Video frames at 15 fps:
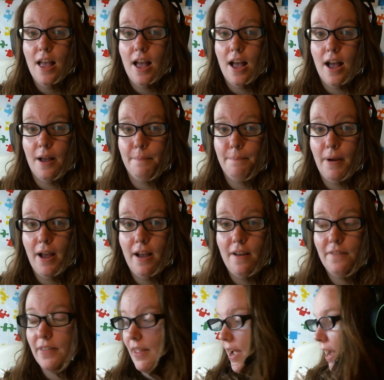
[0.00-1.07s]

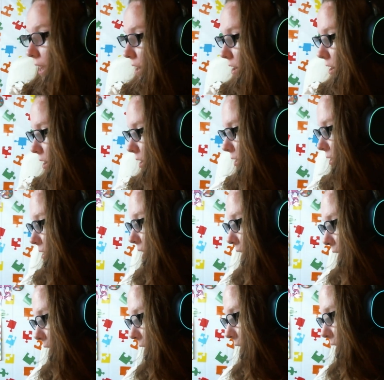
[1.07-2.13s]
above in the iCards,
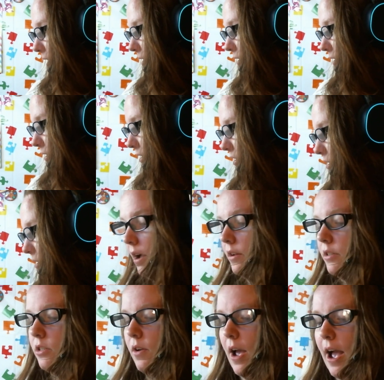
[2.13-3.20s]
and
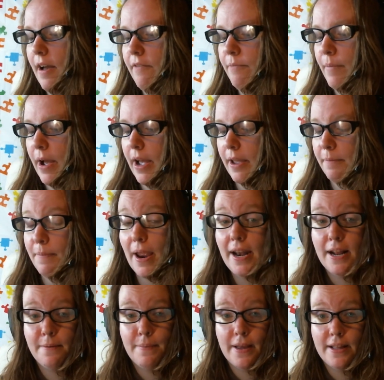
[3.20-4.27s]
also have my
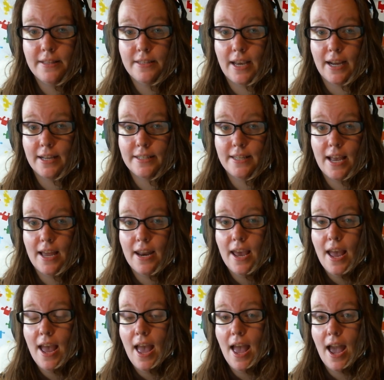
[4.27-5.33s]
painting pins, like I said.
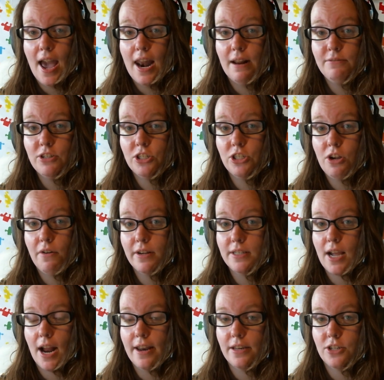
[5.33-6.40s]
And I'm just so
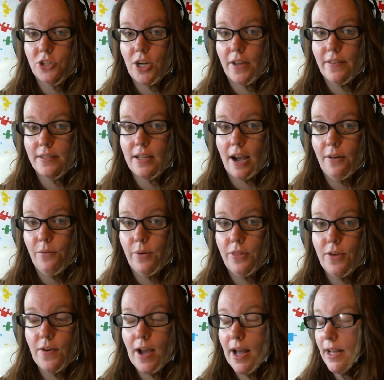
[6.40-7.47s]
excited to try this out with
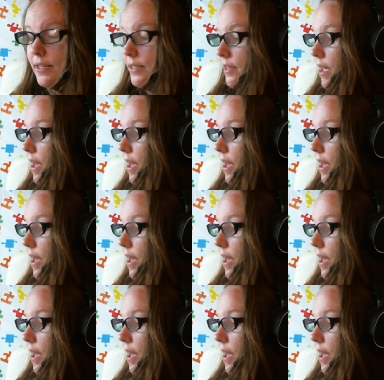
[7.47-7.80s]
you guys.